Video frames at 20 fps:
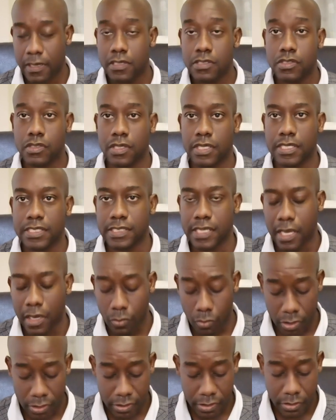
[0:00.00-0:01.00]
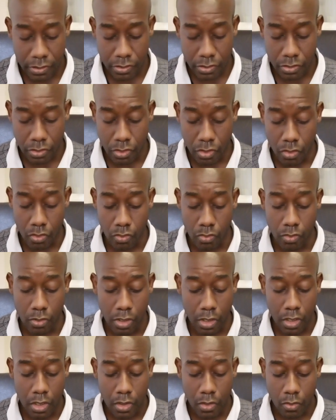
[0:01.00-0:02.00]
So Isaiah wanted to know
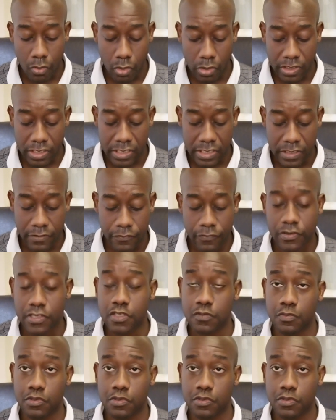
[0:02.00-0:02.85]
what the difference